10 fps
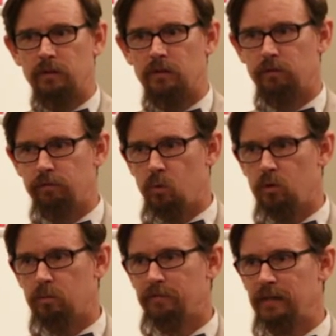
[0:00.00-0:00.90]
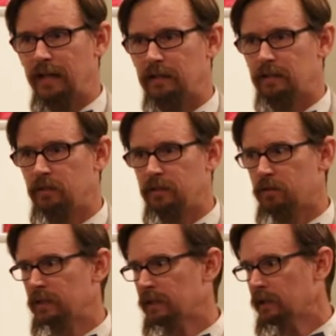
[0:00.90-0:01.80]
The form of the activity of
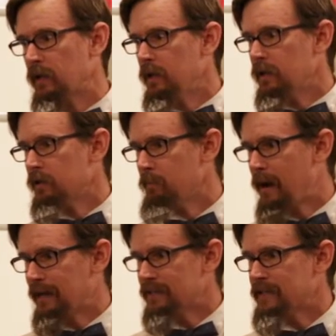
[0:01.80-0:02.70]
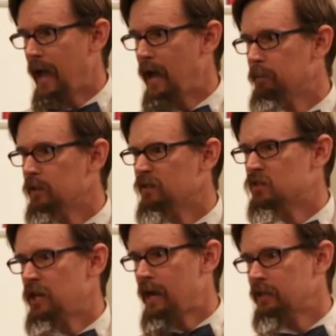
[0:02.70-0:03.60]
thinking. the mind's habit of
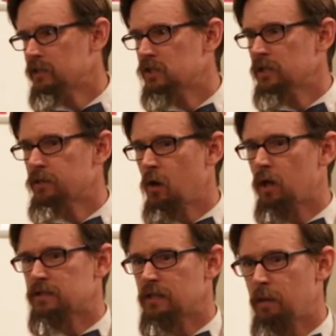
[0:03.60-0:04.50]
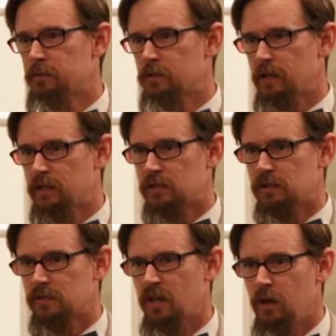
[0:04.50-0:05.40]
challenging thoughts and
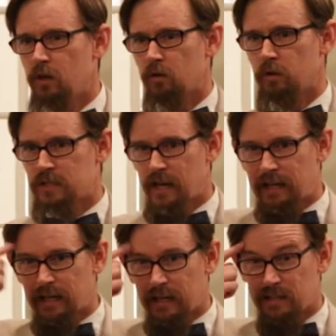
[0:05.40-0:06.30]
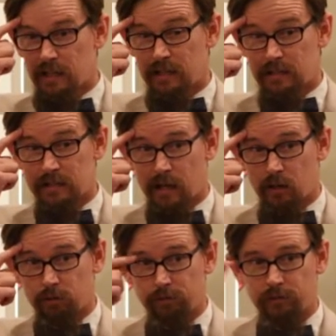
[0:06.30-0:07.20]
observations originating in
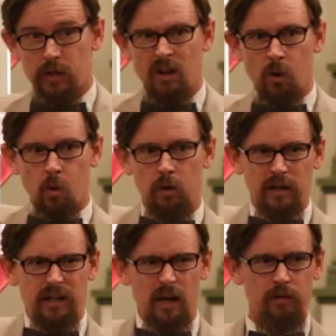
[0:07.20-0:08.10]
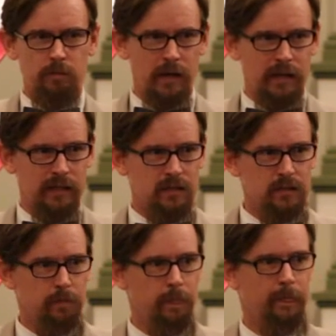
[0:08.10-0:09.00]
itself or in other
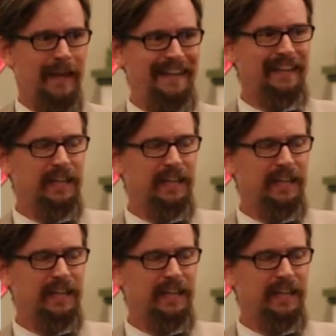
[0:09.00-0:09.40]
minds, and